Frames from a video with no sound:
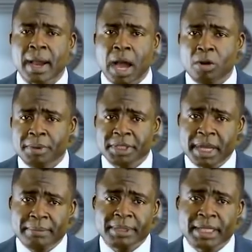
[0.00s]
I will be
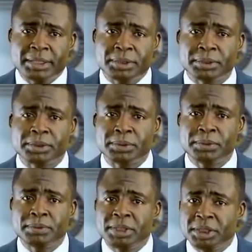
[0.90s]
tempted to do
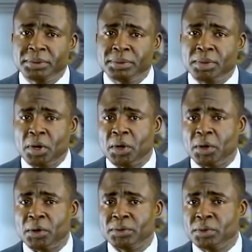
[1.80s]
little
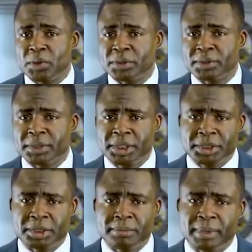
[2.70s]
or no consultation.